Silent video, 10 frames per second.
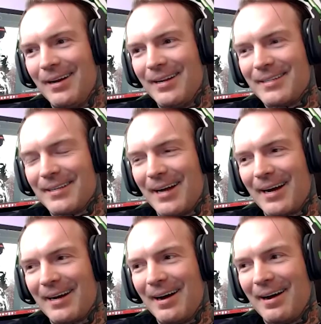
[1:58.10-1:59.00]
That's
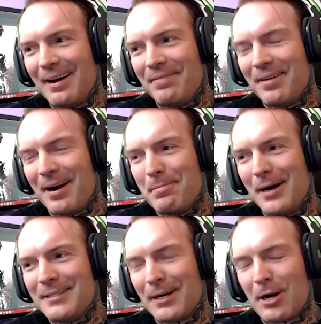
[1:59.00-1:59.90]
like a very
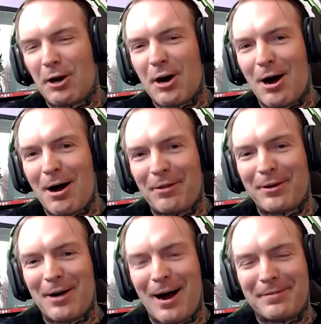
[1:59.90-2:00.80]
much like a goth
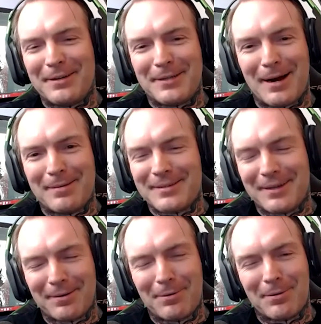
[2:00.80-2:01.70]
coffee shop. So
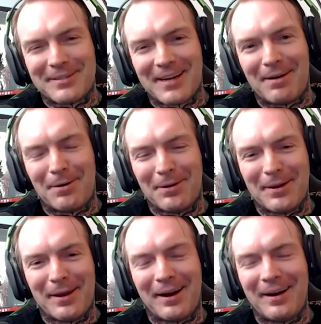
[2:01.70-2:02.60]
of course I roll in there,